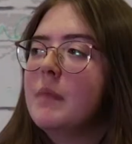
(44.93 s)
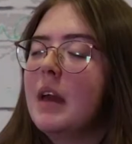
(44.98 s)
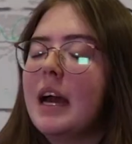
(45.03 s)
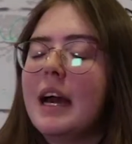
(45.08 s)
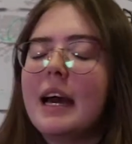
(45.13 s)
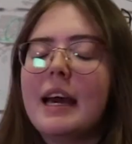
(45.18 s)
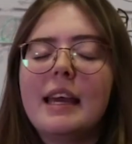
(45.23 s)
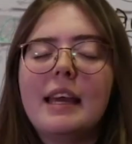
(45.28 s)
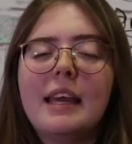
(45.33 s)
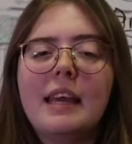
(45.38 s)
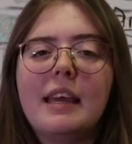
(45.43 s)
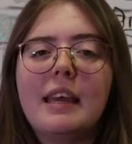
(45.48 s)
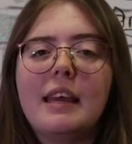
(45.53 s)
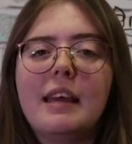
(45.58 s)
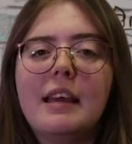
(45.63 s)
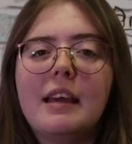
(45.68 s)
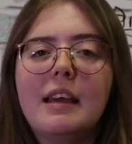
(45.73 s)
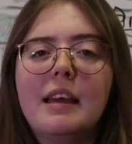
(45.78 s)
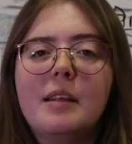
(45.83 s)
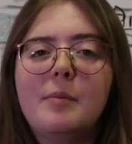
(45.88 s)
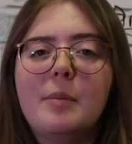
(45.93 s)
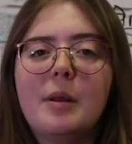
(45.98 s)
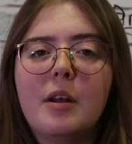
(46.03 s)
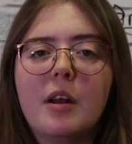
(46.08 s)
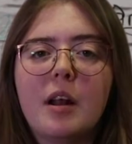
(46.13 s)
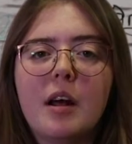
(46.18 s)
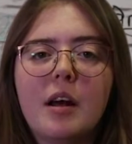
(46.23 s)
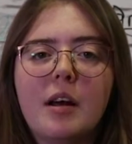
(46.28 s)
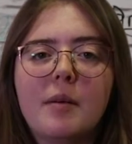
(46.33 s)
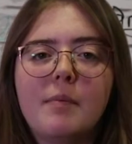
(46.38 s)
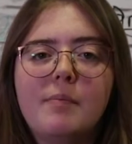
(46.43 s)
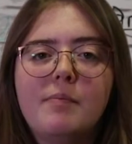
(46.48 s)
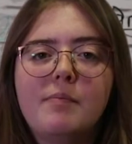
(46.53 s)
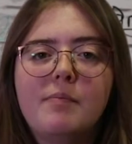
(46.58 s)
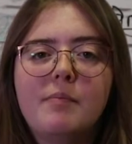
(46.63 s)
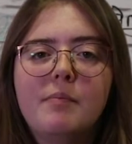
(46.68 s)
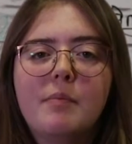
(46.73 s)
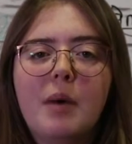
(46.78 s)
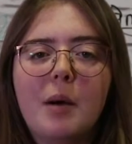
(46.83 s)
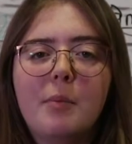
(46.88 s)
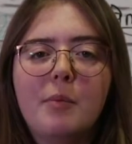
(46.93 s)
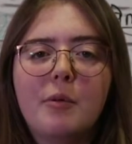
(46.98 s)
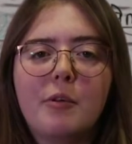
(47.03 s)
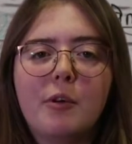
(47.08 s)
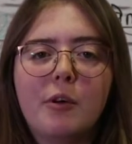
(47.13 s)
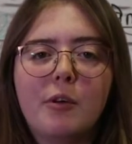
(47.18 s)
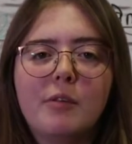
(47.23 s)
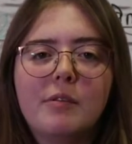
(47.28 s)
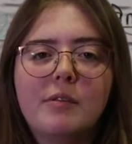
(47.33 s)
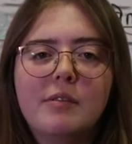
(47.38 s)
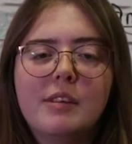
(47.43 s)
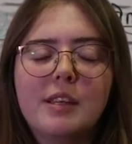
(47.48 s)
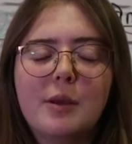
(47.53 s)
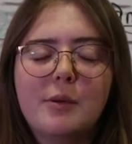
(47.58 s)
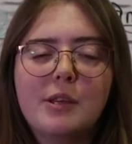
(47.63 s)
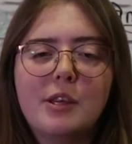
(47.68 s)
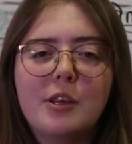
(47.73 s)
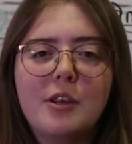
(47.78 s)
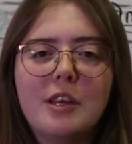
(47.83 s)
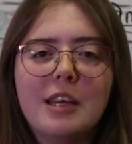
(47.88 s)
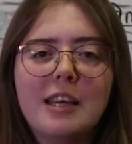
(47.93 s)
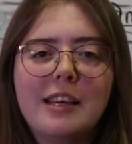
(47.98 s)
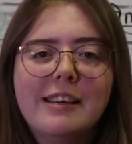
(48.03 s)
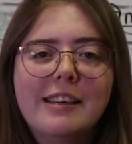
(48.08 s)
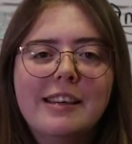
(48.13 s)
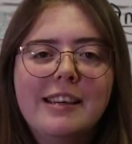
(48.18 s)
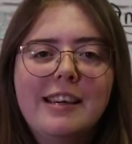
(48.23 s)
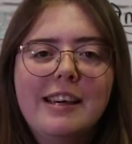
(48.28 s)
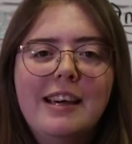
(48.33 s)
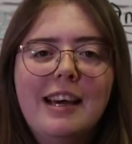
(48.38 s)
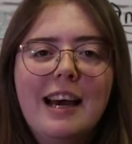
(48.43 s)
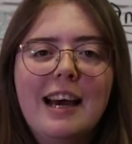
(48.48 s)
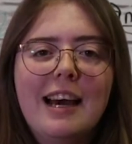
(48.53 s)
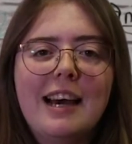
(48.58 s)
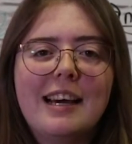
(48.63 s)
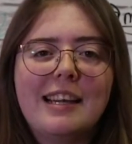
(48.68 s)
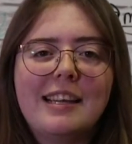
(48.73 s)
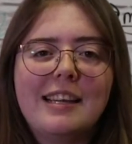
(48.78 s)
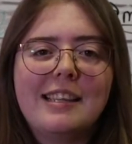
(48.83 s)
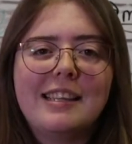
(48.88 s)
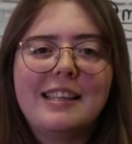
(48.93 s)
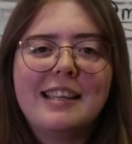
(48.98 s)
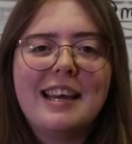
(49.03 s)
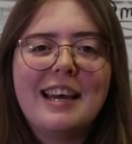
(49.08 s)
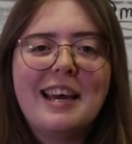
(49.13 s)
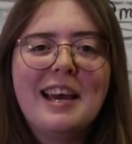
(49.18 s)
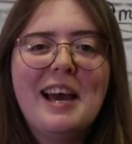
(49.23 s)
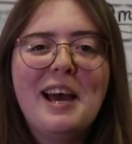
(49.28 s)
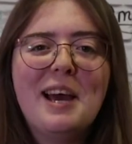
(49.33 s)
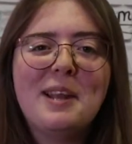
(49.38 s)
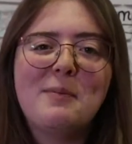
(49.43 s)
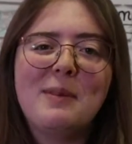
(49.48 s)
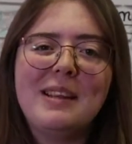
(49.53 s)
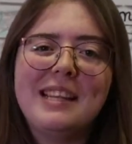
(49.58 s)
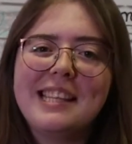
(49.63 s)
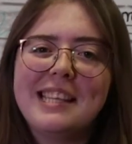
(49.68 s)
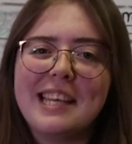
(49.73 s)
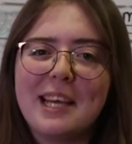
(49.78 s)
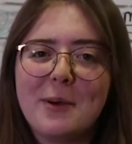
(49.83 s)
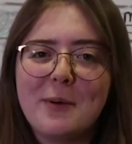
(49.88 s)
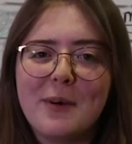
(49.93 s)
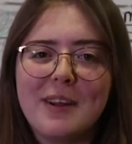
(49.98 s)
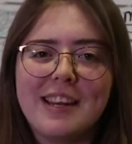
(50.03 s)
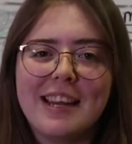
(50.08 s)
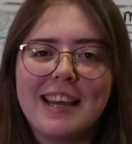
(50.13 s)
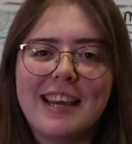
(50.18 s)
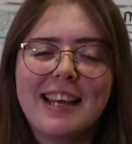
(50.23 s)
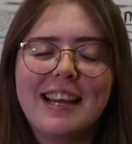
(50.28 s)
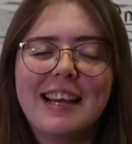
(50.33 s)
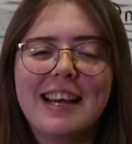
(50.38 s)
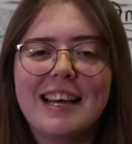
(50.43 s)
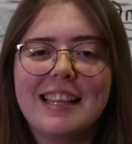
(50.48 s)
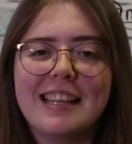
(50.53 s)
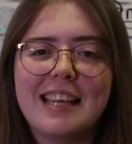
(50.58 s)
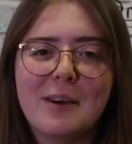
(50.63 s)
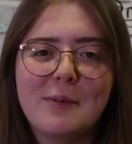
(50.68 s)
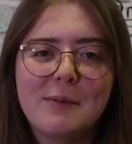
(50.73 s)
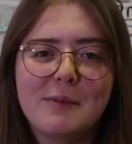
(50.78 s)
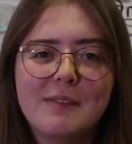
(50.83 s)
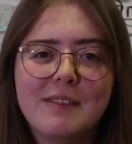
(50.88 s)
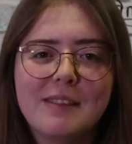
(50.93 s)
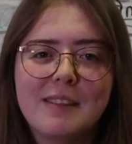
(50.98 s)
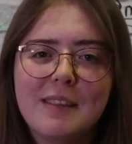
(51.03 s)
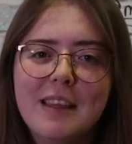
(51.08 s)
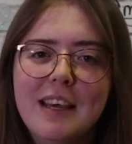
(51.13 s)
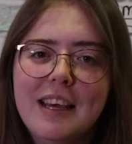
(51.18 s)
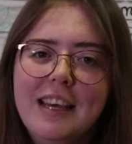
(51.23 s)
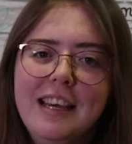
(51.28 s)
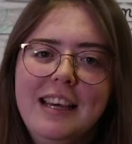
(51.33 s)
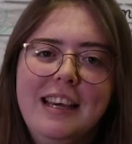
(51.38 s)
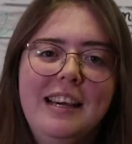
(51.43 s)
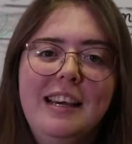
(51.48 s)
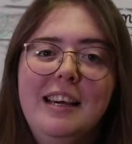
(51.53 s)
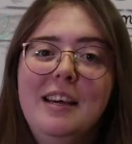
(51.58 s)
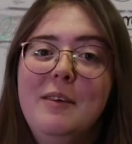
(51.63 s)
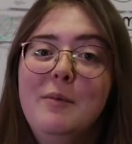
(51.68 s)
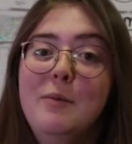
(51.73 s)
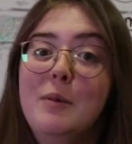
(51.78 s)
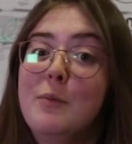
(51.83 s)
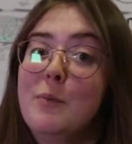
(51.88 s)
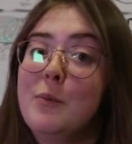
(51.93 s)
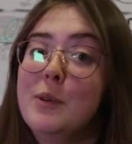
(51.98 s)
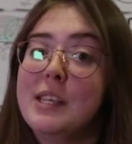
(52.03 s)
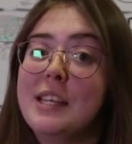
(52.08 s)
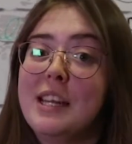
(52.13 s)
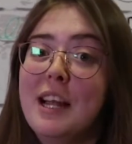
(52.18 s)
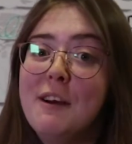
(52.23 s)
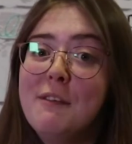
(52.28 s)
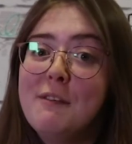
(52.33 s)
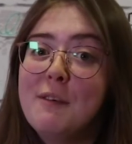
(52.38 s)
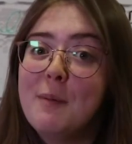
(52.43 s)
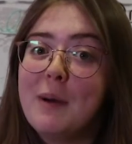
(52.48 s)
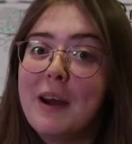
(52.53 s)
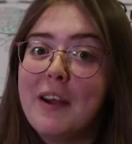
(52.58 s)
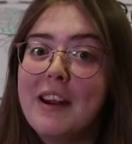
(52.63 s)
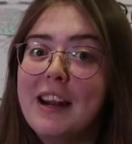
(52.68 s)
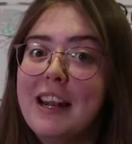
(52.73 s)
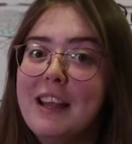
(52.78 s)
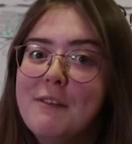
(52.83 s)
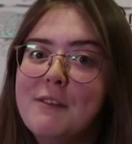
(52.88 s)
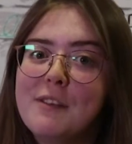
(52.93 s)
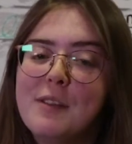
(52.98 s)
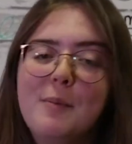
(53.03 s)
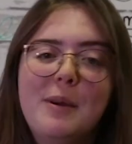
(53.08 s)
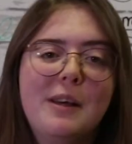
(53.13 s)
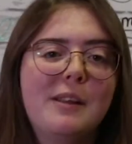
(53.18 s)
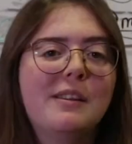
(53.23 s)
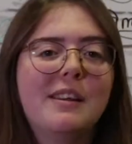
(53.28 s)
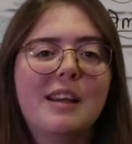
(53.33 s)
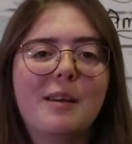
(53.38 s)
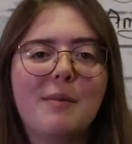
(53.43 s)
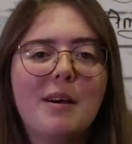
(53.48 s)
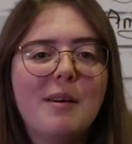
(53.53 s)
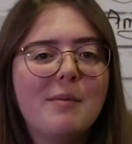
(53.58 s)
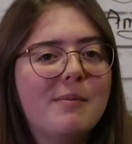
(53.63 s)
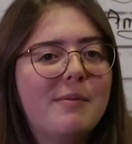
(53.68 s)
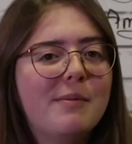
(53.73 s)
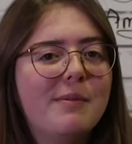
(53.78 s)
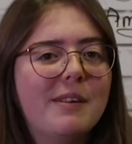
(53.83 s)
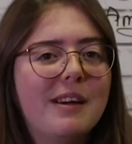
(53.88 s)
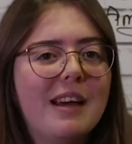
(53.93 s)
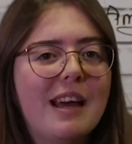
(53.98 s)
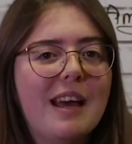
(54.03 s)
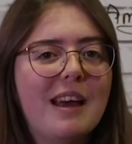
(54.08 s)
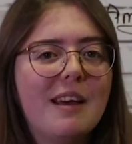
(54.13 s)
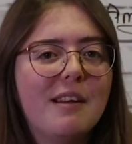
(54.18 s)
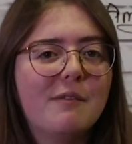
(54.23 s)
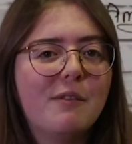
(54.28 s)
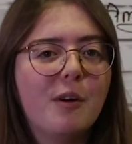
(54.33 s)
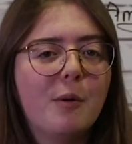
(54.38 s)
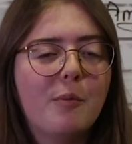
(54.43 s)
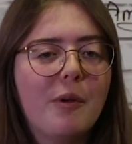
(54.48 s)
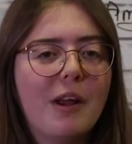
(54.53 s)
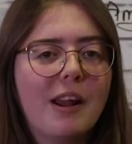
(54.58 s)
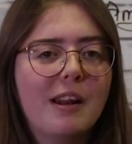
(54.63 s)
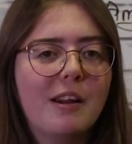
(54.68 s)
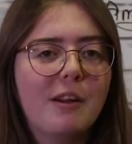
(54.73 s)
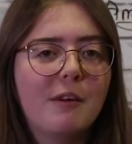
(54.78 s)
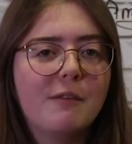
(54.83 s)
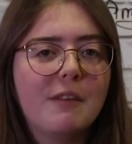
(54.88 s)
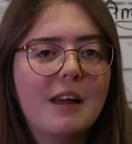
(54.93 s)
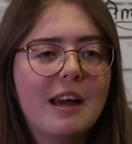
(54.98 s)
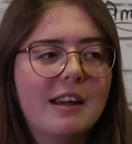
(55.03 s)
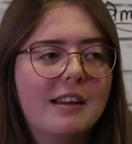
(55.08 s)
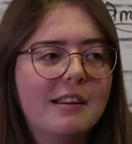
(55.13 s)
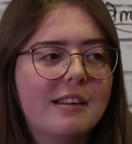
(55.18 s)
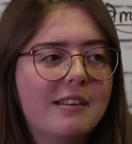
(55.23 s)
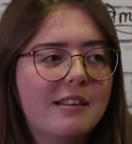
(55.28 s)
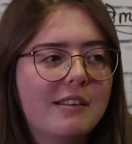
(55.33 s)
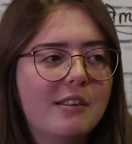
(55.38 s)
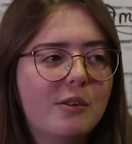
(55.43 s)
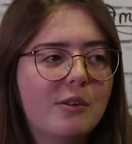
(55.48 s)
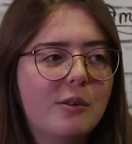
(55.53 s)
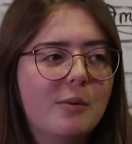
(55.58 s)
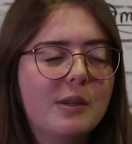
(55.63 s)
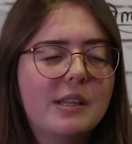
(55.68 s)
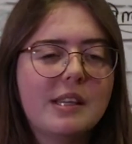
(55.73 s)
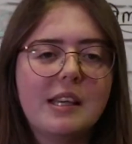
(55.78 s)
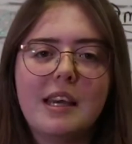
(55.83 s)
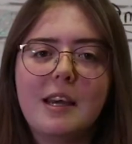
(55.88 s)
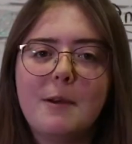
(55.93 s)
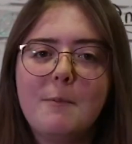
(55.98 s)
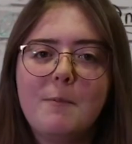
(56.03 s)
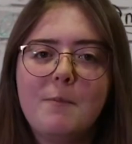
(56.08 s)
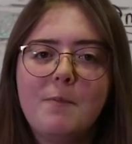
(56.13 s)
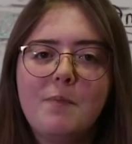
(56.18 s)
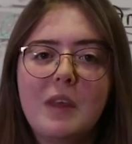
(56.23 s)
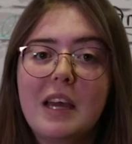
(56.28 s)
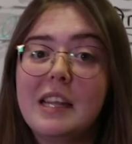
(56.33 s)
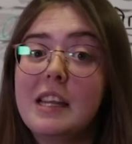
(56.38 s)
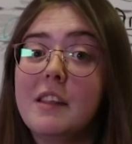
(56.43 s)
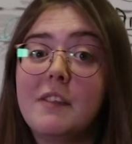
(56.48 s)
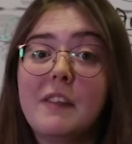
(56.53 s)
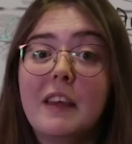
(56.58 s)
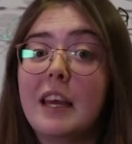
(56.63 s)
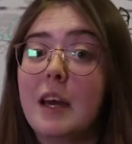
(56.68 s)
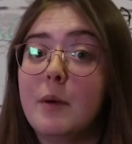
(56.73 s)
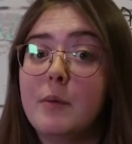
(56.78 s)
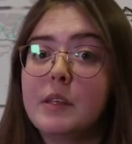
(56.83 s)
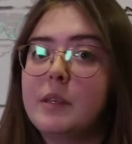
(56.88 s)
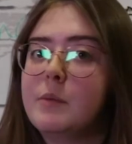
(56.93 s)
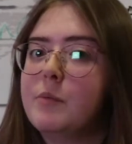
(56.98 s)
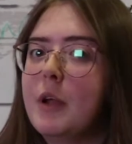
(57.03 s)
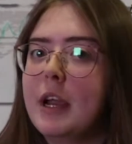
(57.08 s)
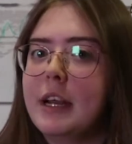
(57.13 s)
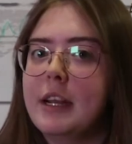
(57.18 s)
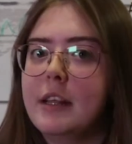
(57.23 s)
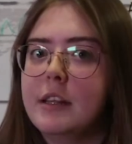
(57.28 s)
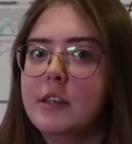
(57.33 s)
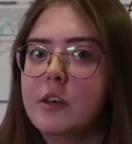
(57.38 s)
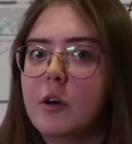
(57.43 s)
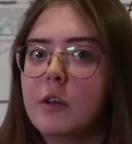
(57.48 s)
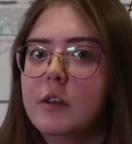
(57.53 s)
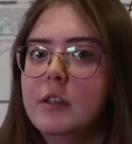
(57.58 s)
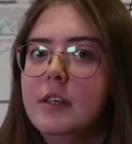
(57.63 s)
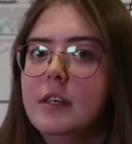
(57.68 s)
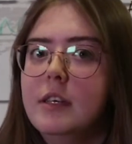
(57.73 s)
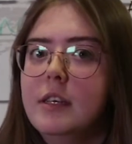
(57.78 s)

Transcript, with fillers: I had been on a pub crawl because I was at uni and uh, had been sick one night, and that was enough apparently for the pill to come up and fall pregnant off that. So it was, um, I didn't think I was pregnant at all.